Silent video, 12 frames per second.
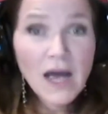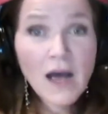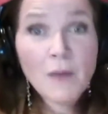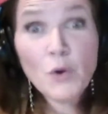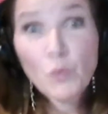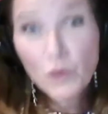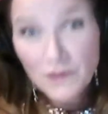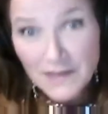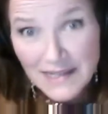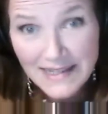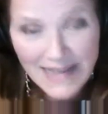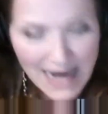who
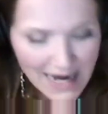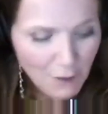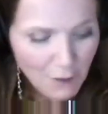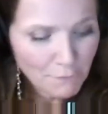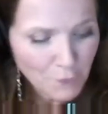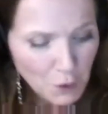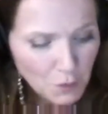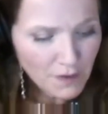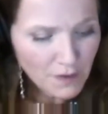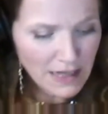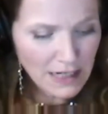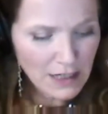wants to say a few
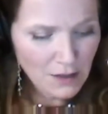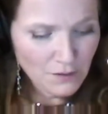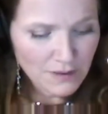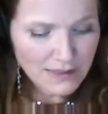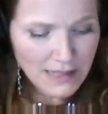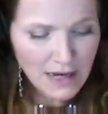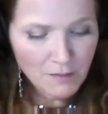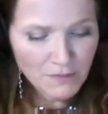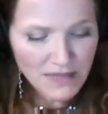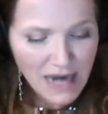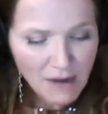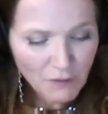thank yous
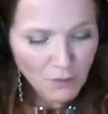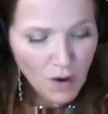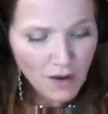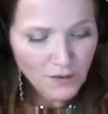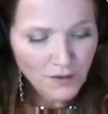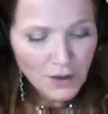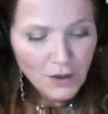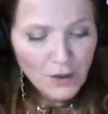to everyone